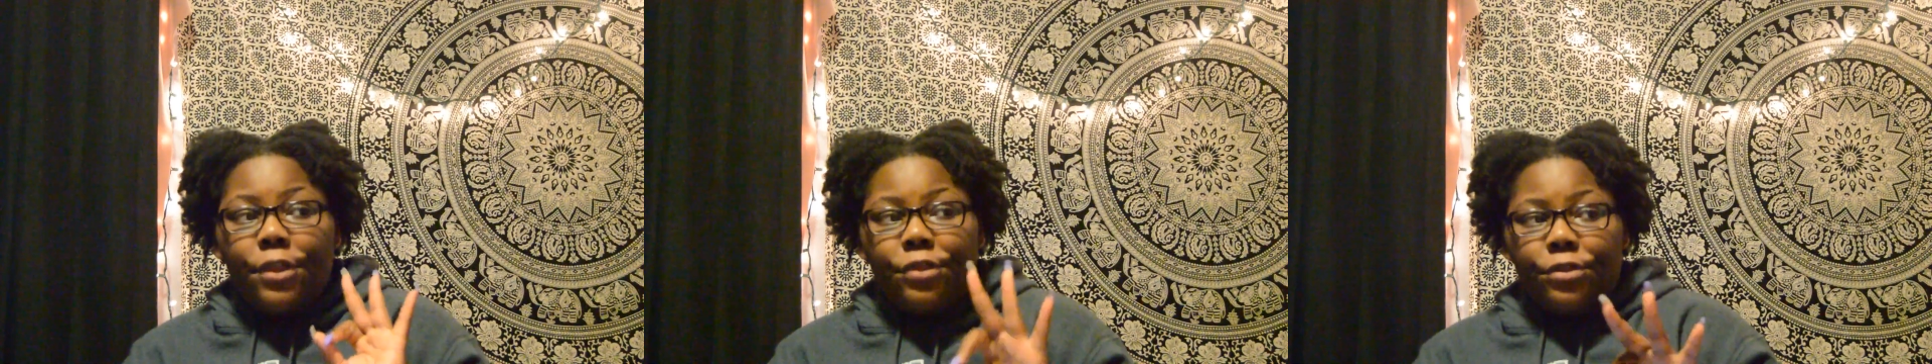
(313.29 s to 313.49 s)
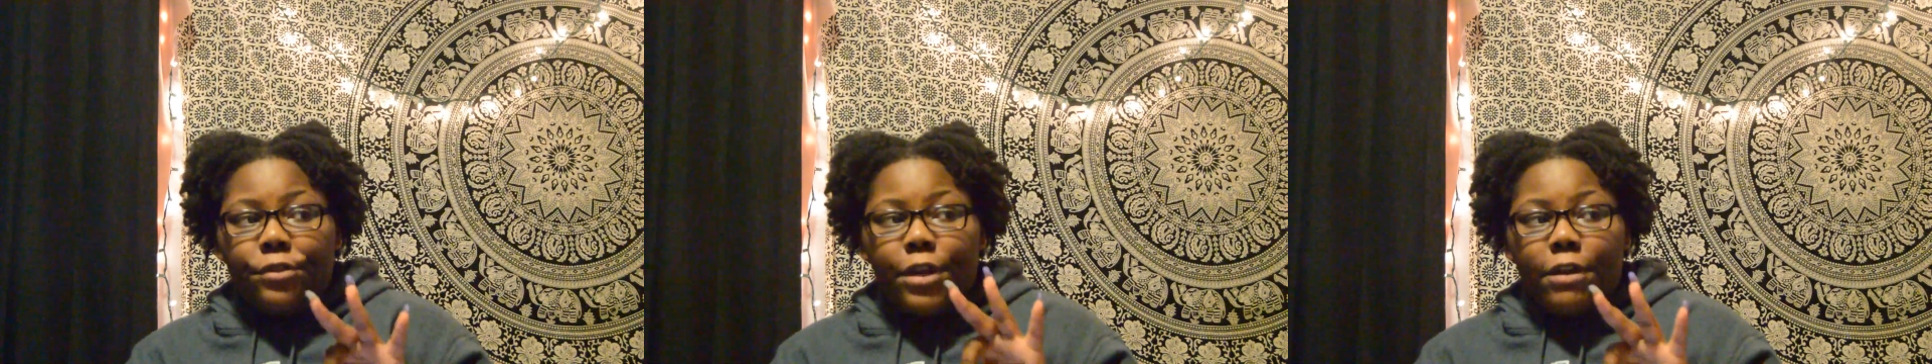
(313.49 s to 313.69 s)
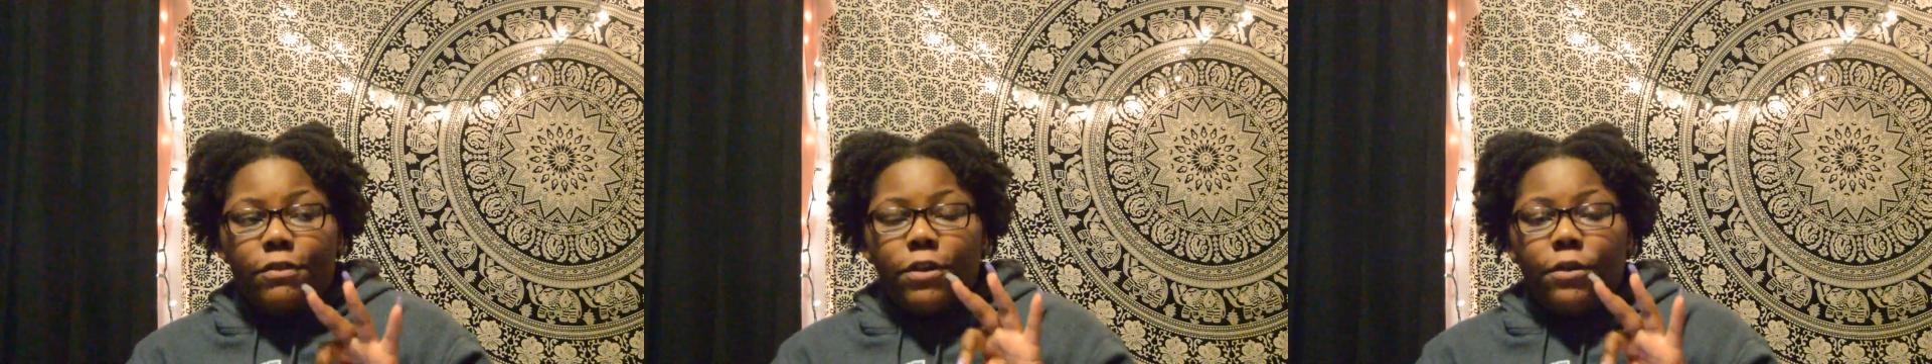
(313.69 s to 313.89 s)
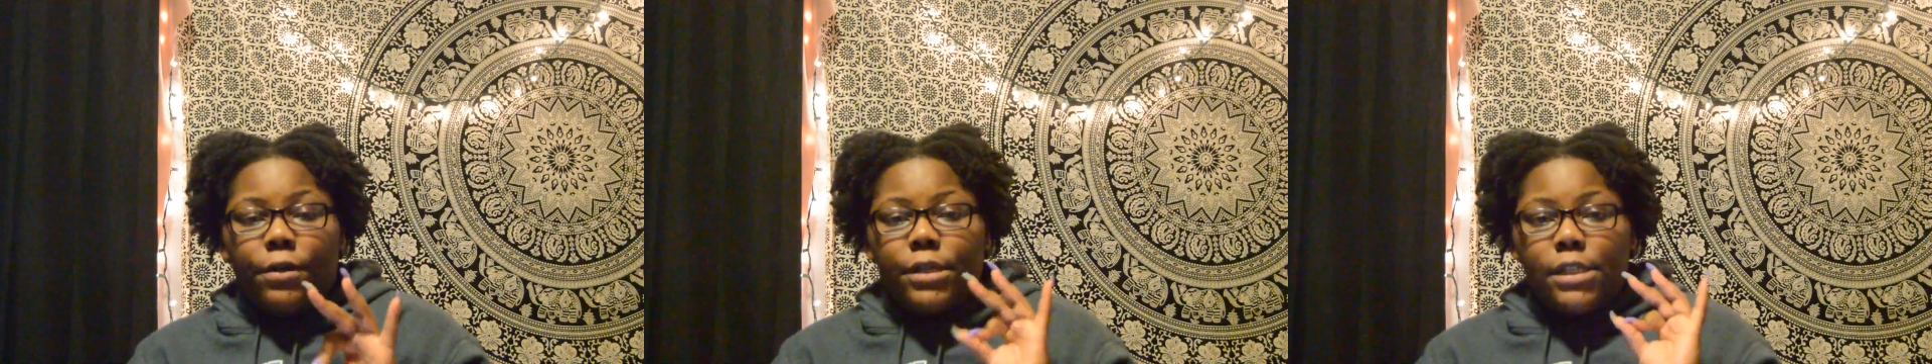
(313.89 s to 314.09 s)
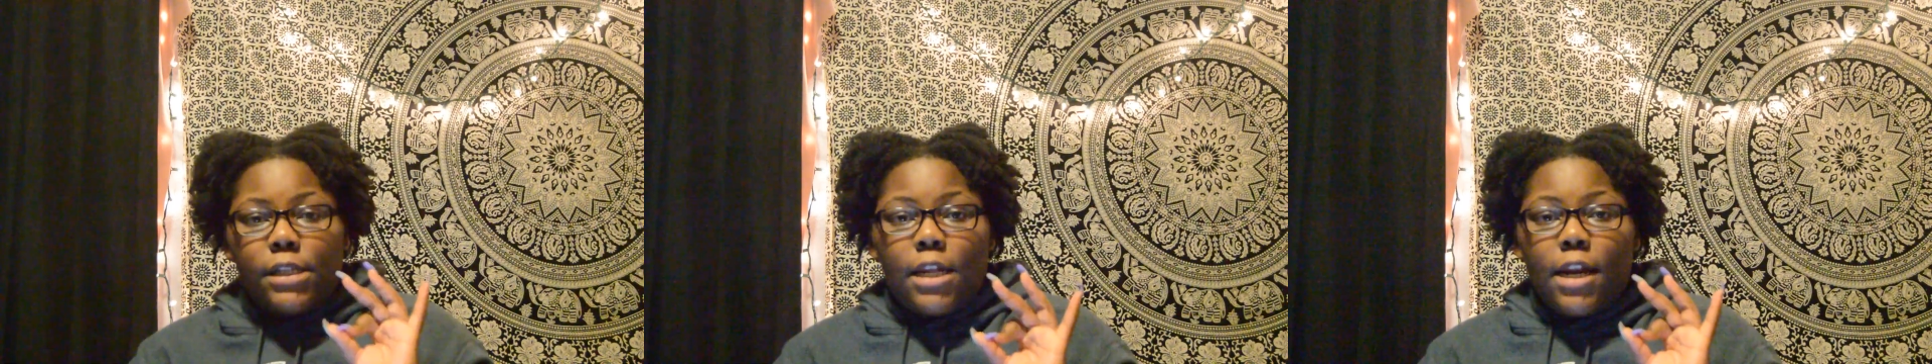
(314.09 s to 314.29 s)
3 of the
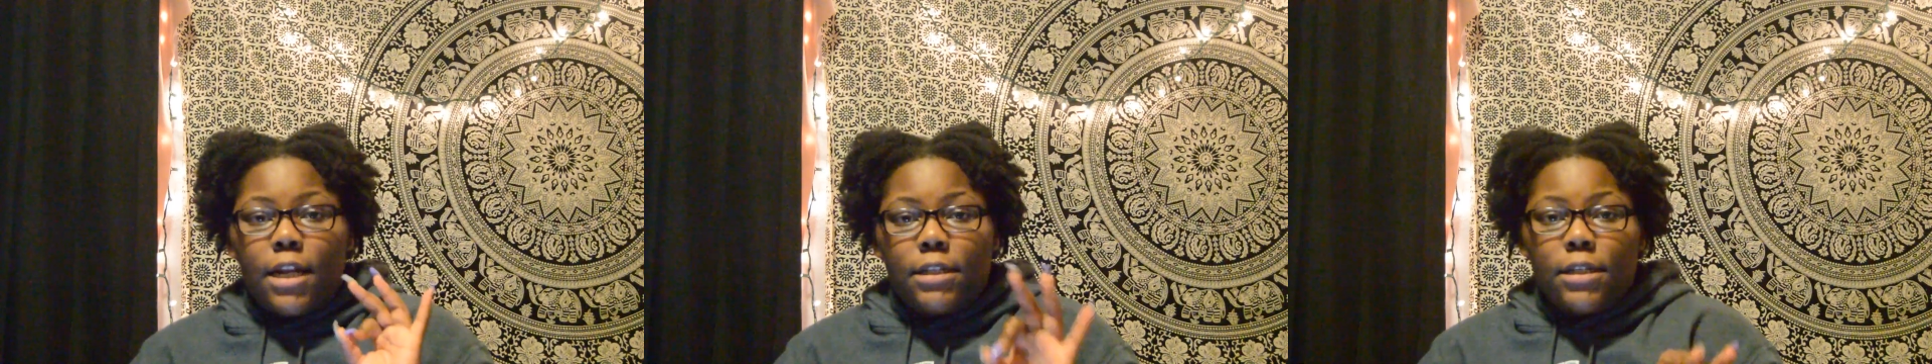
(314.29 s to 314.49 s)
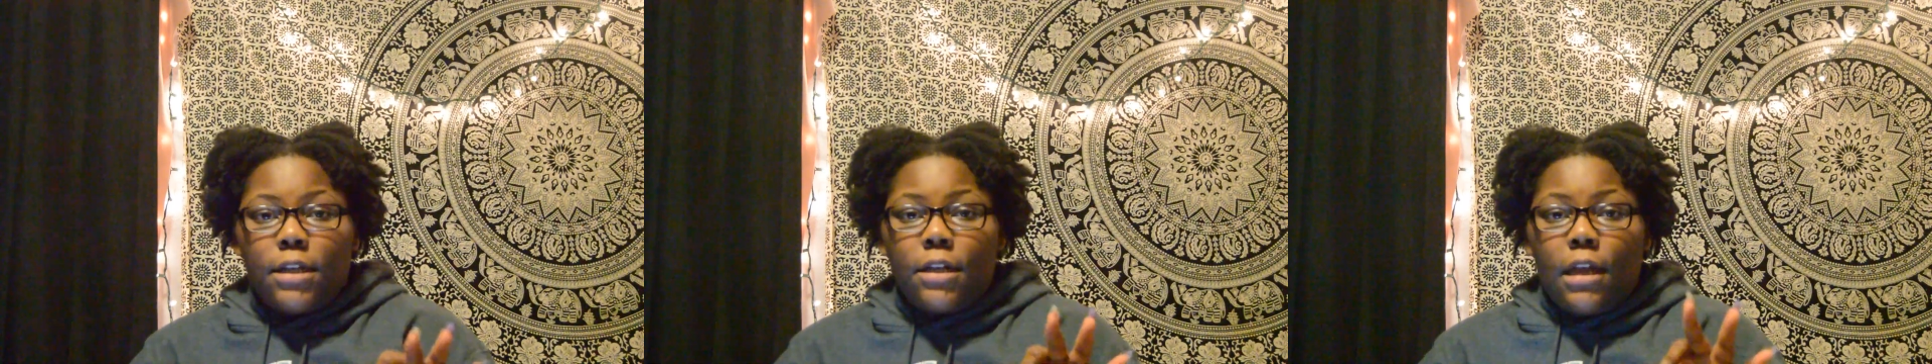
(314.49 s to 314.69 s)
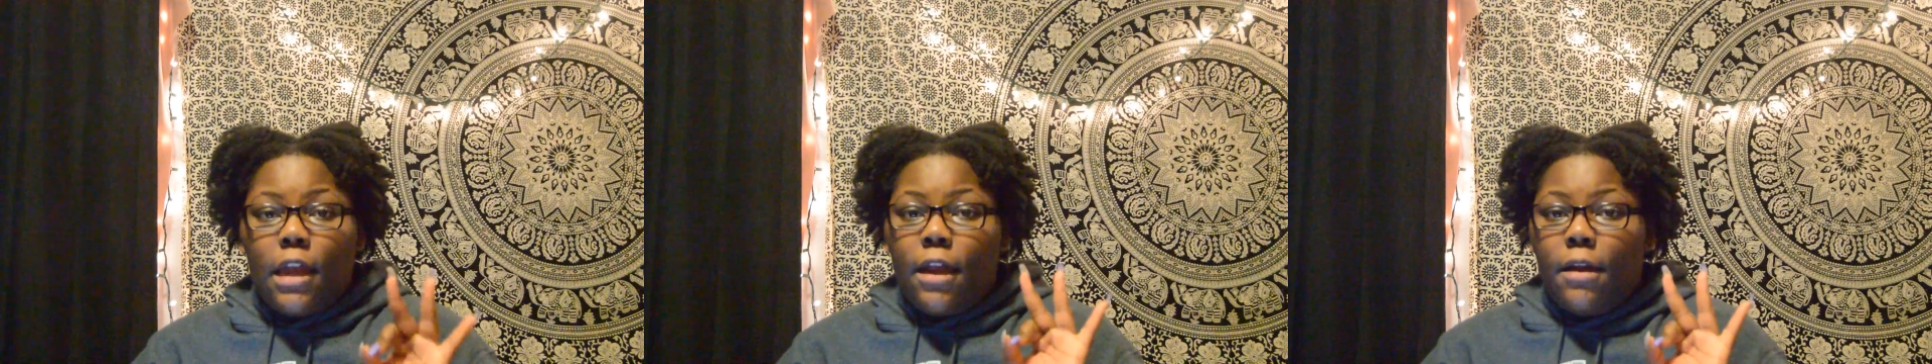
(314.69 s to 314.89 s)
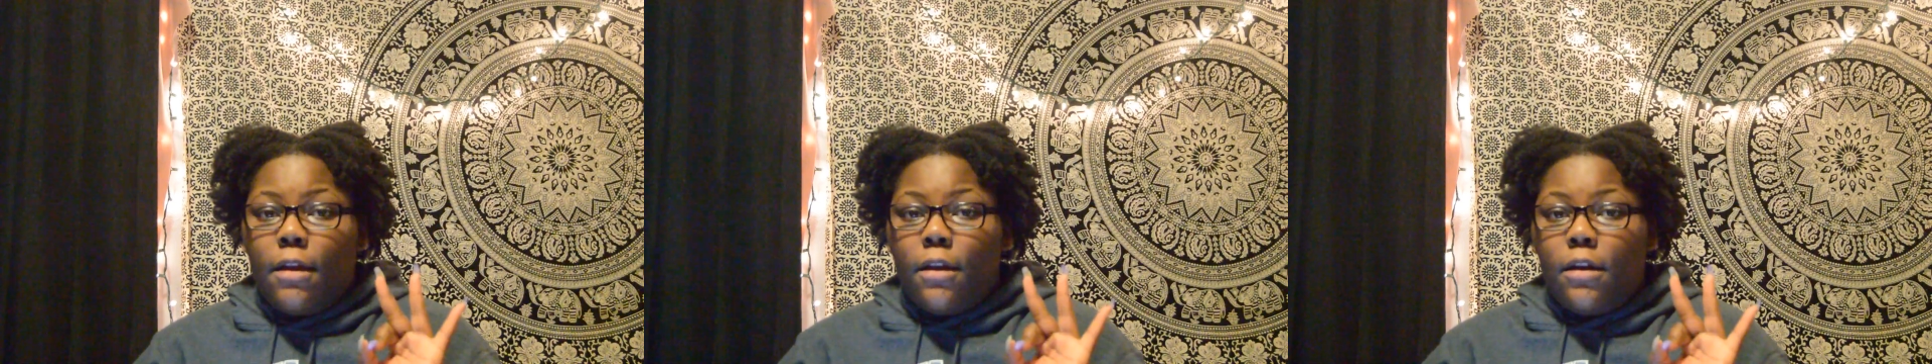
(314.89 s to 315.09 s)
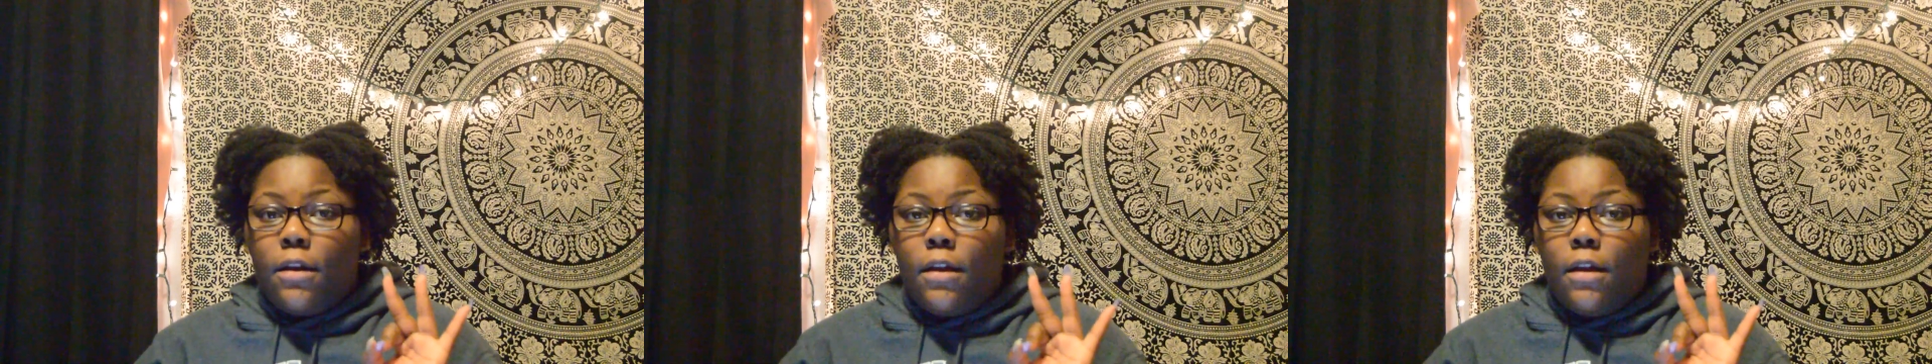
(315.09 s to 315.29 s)
courses that I took
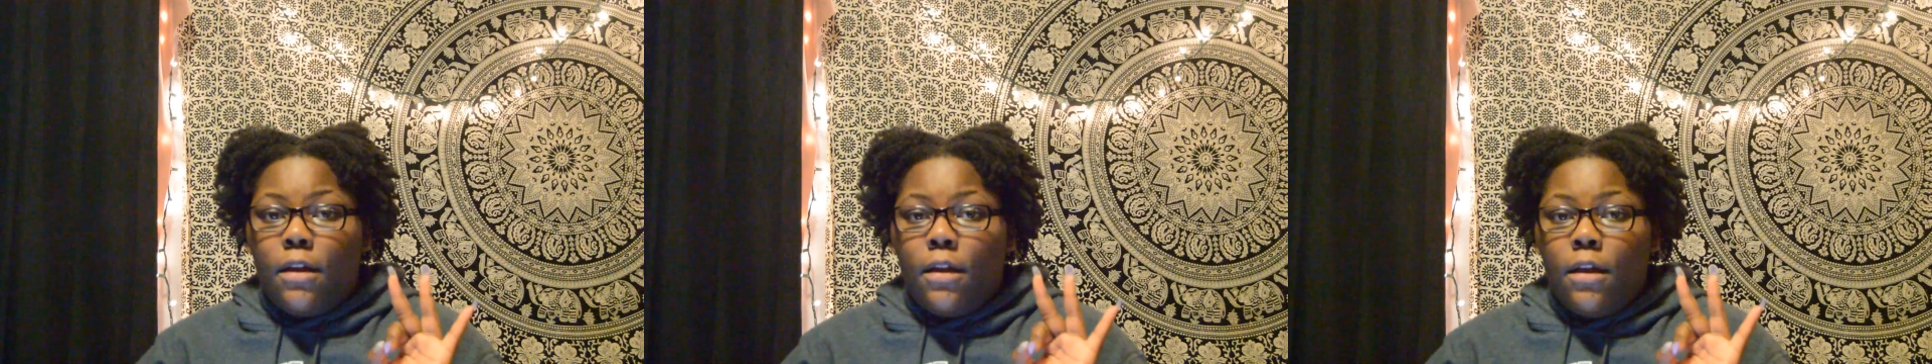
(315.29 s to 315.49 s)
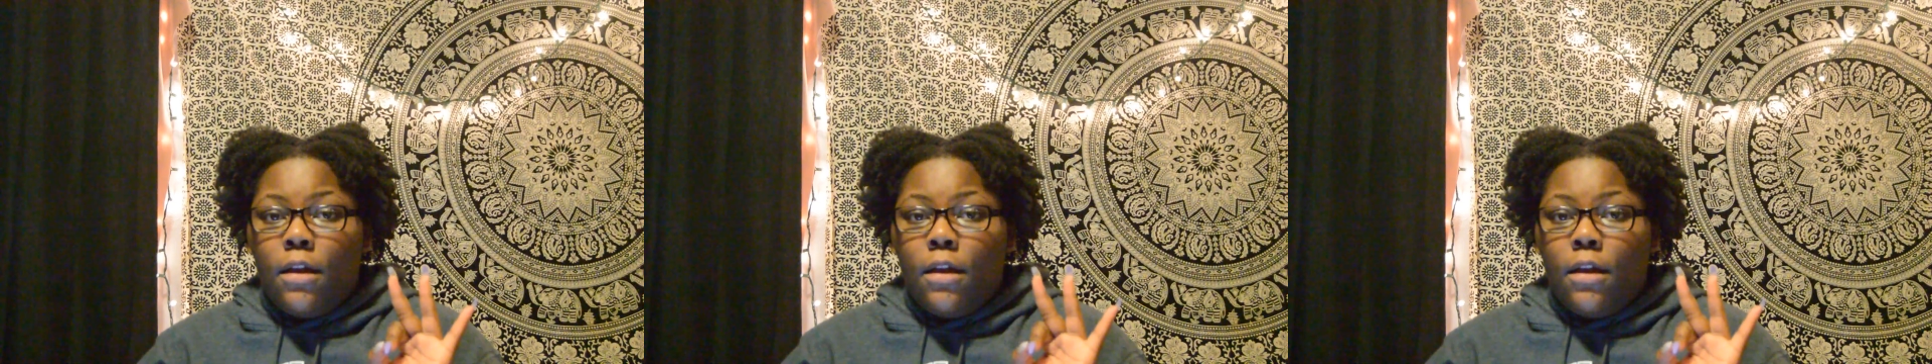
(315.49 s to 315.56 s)
in